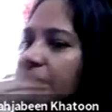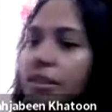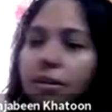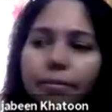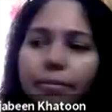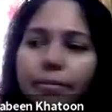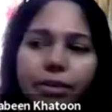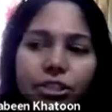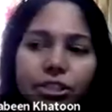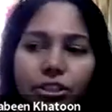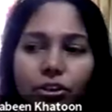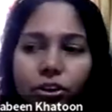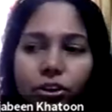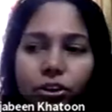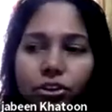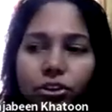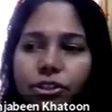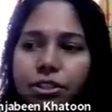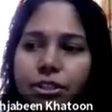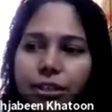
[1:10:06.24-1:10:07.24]
one of the
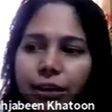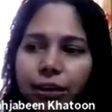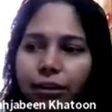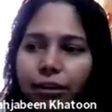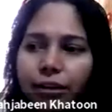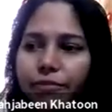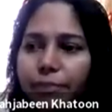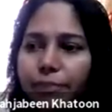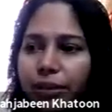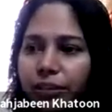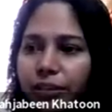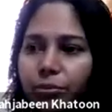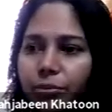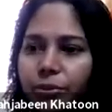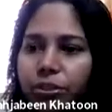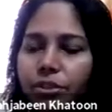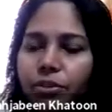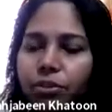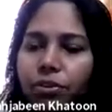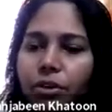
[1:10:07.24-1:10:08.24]
dermatologists, have made
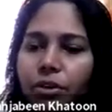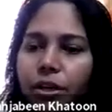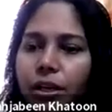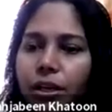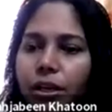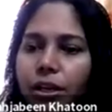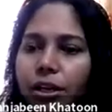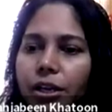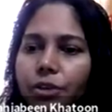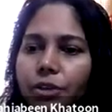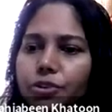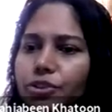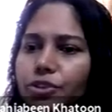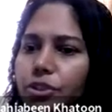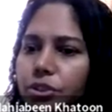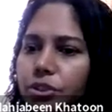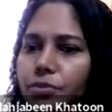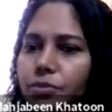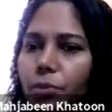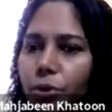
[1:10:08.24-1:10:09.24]
the video.
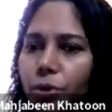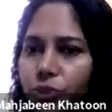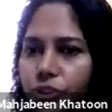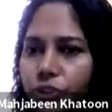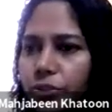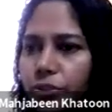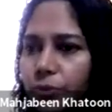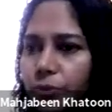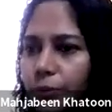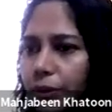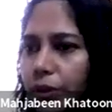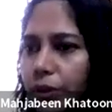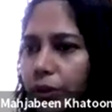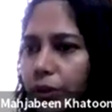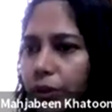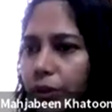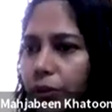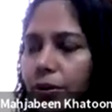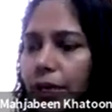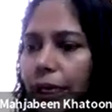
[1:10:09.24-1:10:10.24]
You just watch the
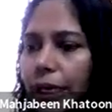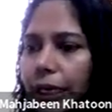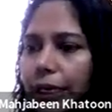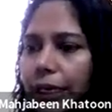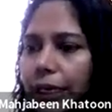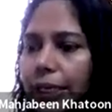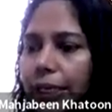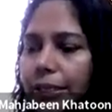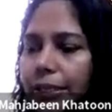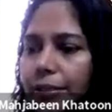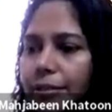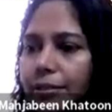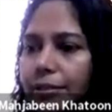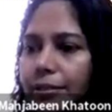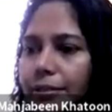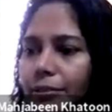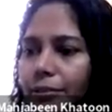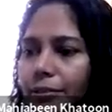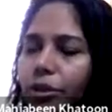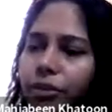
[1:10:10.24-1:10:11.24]
video
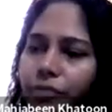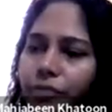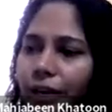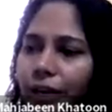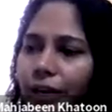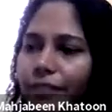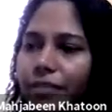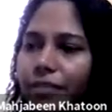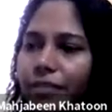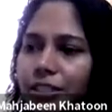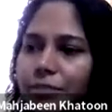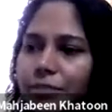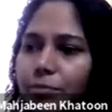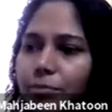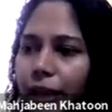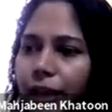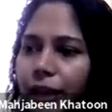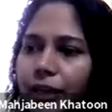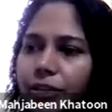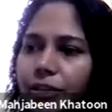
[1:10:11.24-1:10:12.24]
and uh, whatever I have
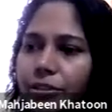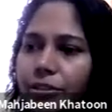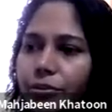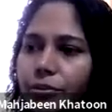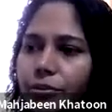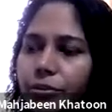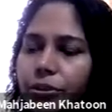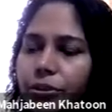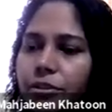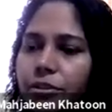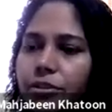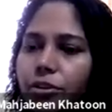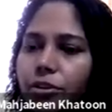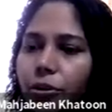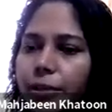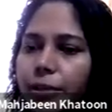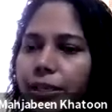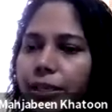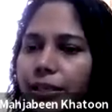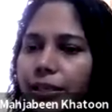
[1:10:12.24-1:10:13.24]
explained to you,
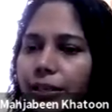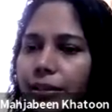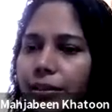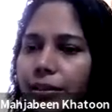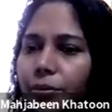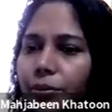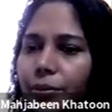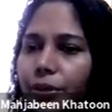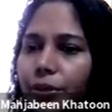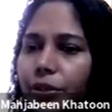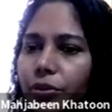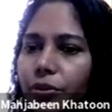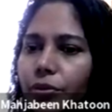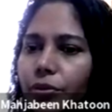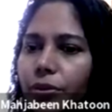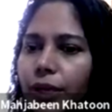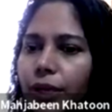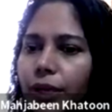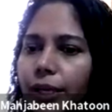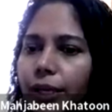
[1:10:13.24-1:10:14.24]
it's normally in the
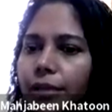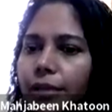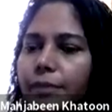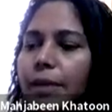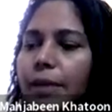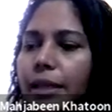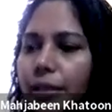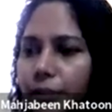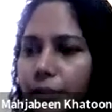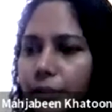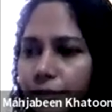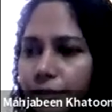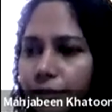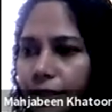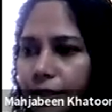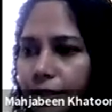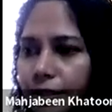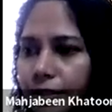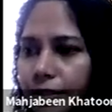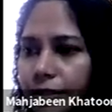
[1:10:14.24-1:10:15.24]
video and many
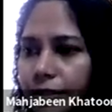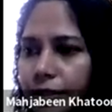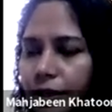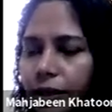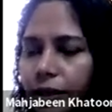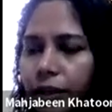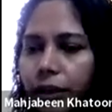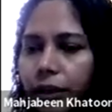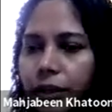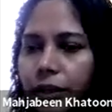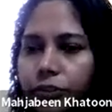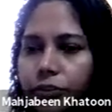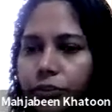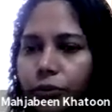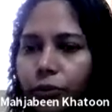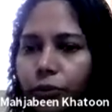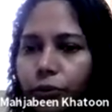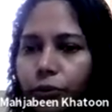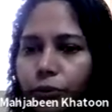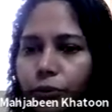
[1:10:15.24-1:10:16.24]
other things.
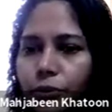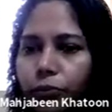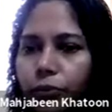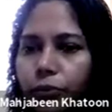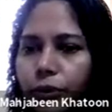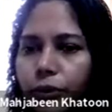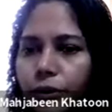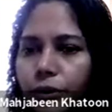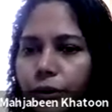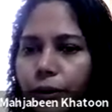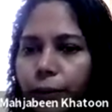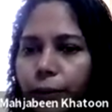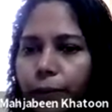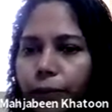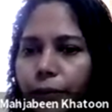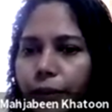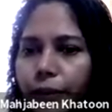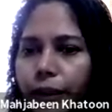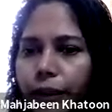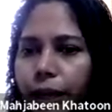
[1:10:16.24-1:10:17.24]
Okay. So
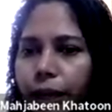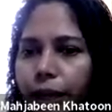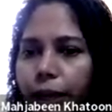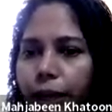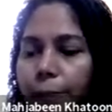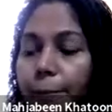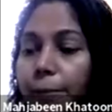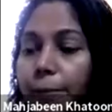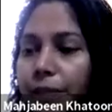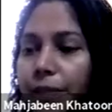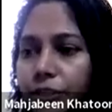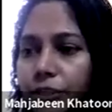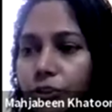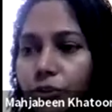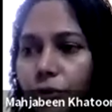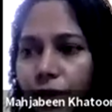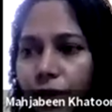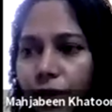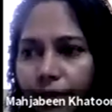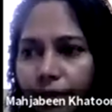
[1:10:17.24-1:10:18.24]

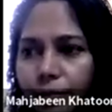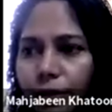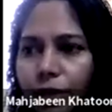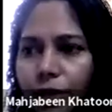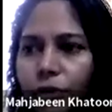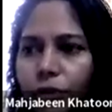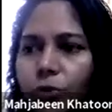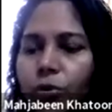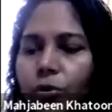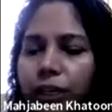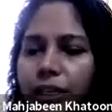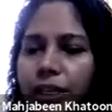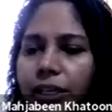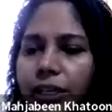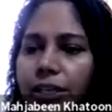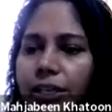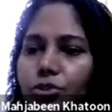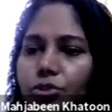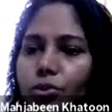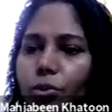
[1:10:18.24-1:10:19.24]
please do let me know
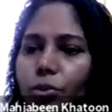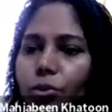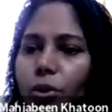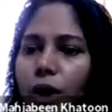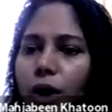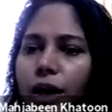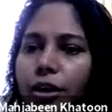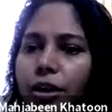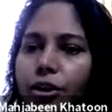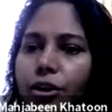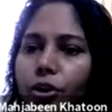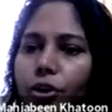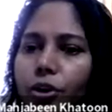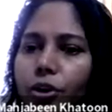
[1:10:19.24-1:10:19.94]
in case you are